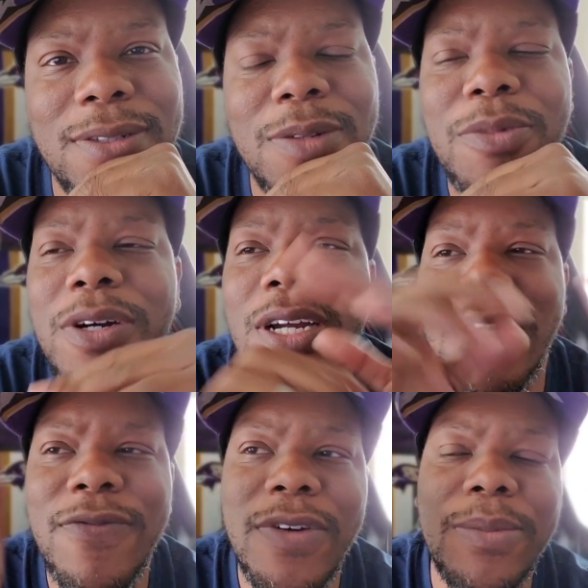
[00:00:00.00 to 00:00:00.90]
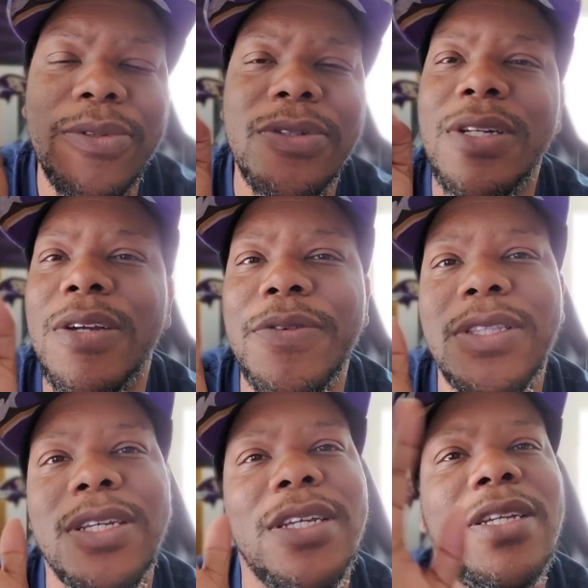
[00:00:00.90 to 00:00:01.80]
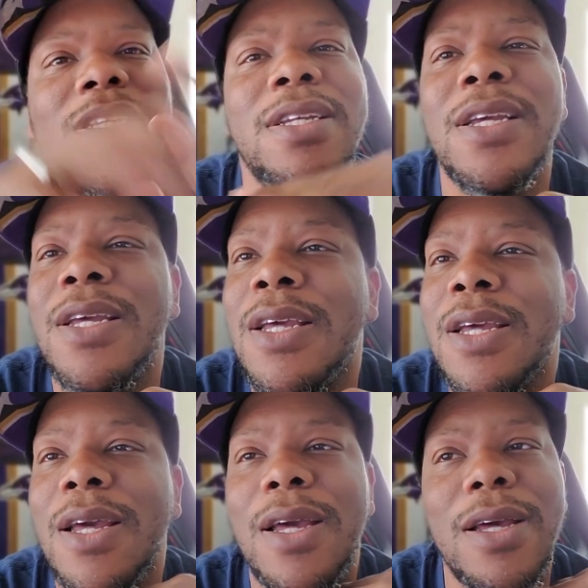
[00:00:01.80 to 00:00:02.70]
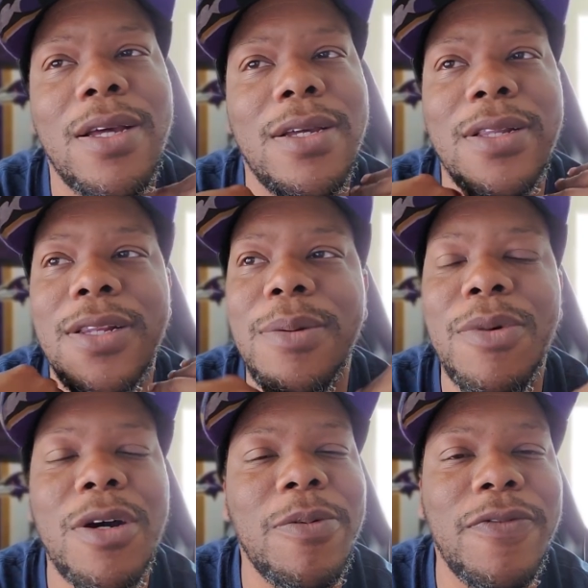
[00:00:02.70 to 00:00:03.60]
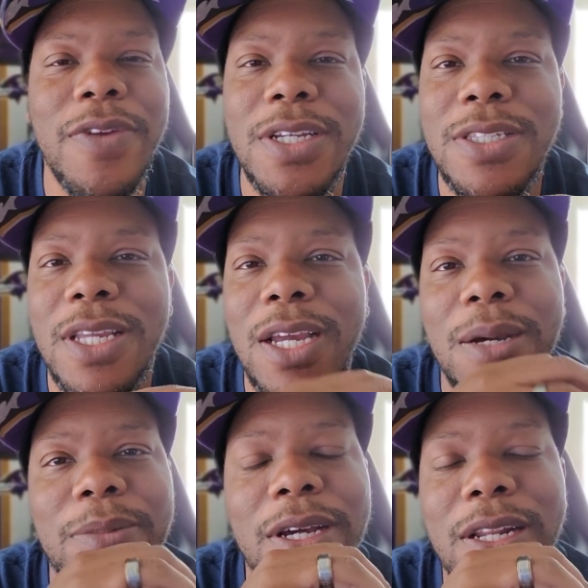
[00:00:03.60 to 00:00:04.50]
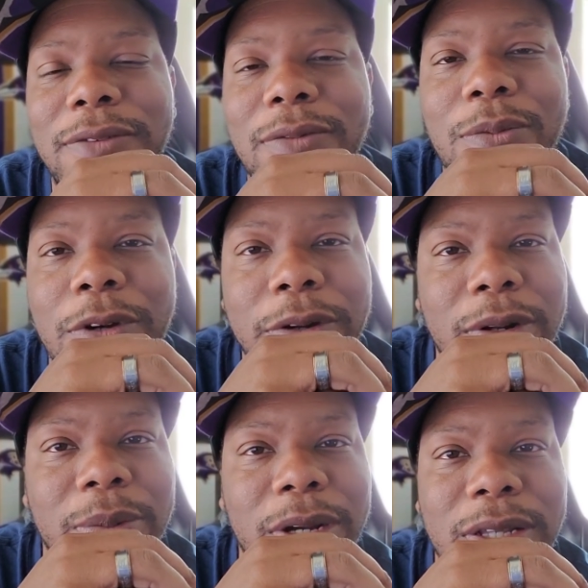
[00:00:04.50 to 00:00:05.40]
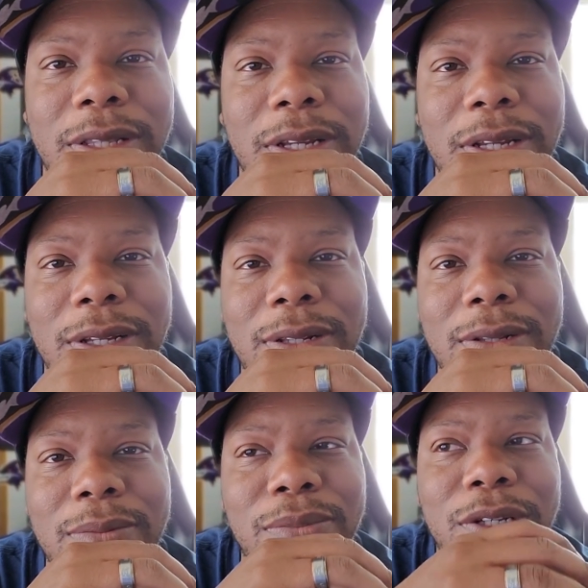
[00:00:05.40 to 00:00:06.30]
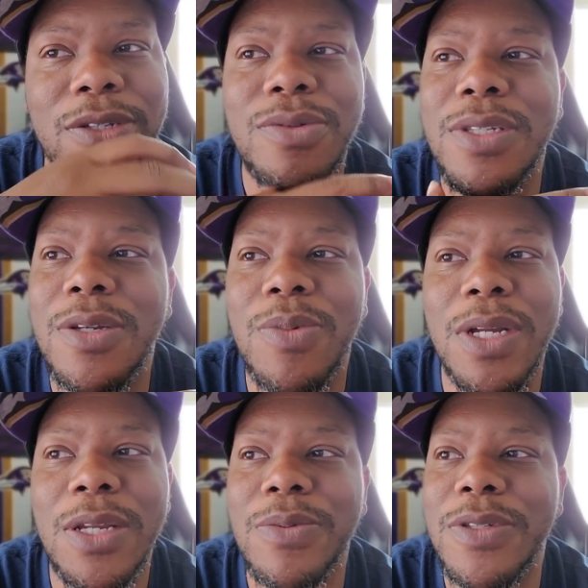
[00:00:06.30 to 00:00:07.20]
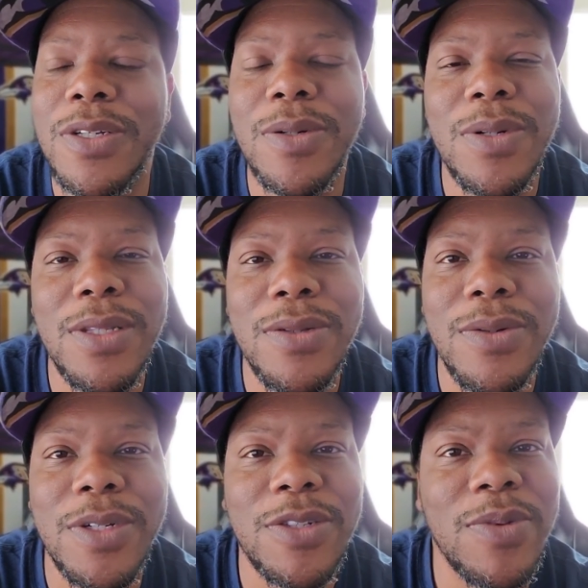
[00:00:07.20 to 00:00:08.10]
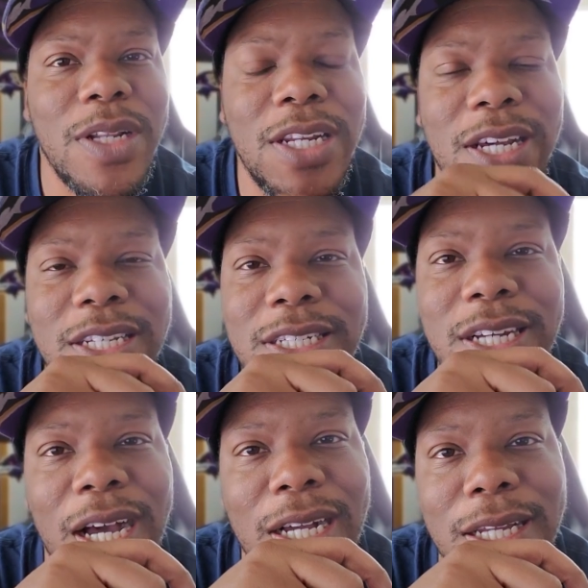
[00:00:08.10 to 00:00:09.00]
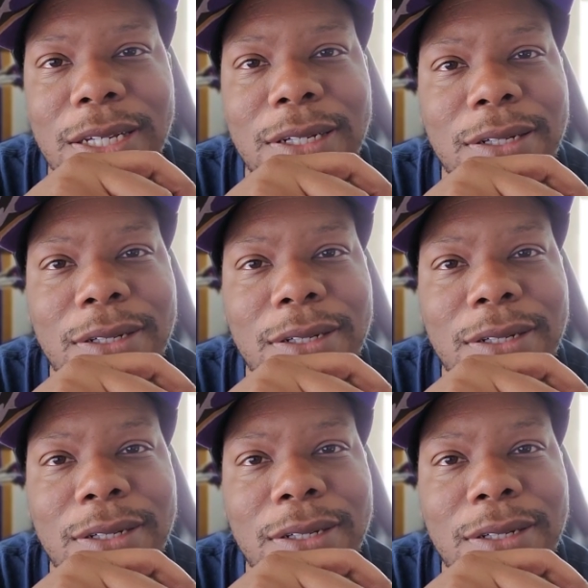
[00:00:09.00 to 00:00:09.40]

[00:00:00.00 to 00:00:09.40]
Lamar had the fumbles and everything. Lamar will fix that. I'm not even worried about that. But you see, what he was going through is really not shocking.